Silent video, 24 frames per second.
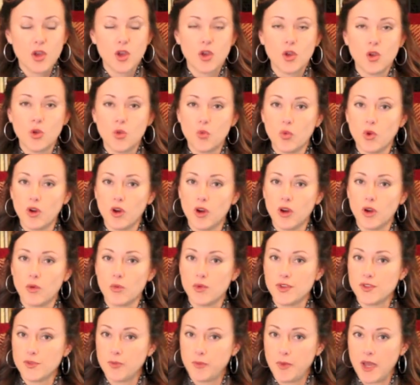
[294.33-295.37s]
who were
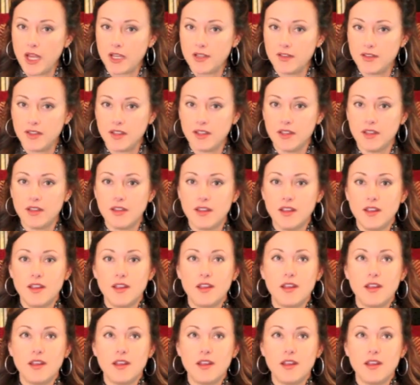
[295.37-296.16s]
respected